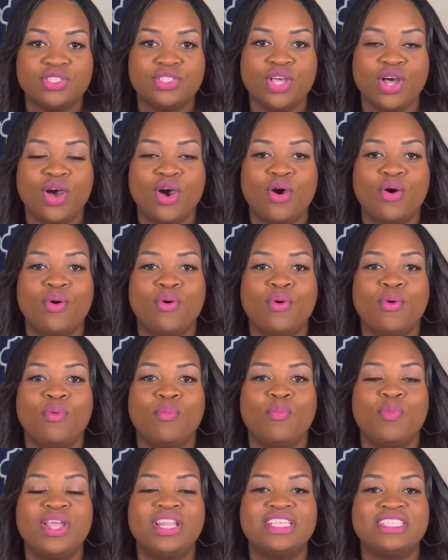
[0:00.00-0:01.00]

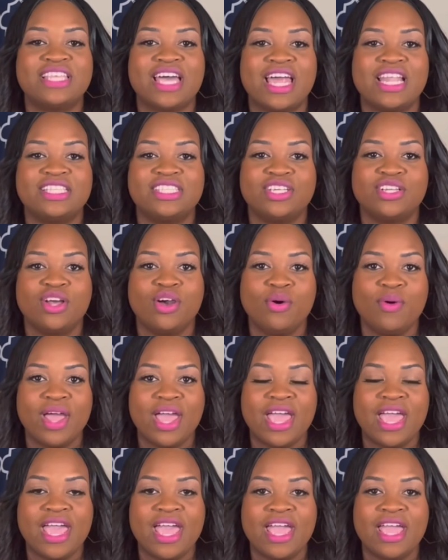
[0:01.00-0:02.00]
So we decided to go
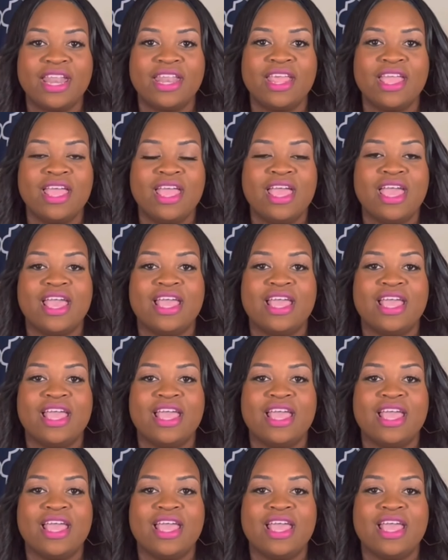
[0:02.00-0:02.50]
ahead